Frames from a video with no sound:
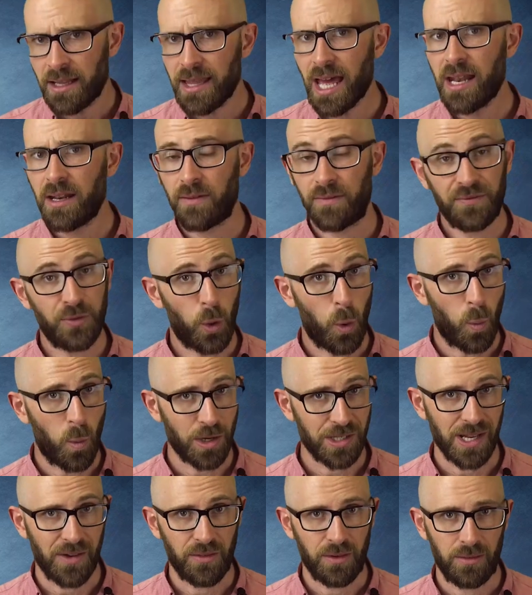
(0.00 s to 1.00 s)
Then, for
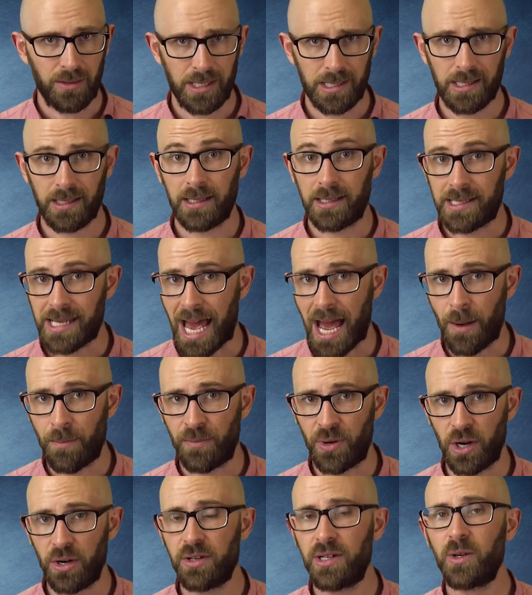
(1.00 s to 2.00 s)
whatever reason, the dam
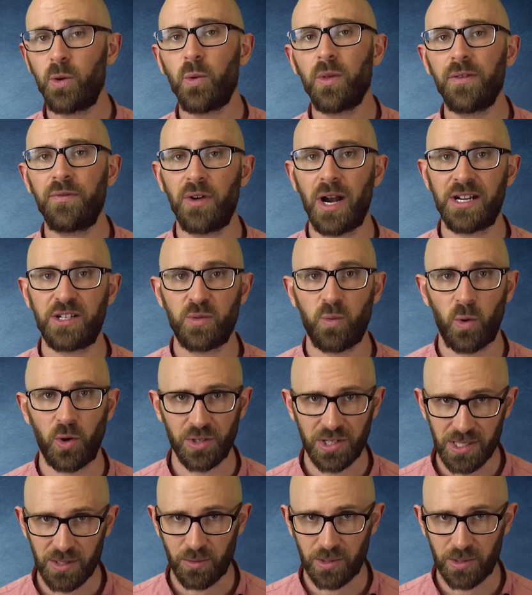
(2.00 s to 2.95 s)
broke and all the fresh water that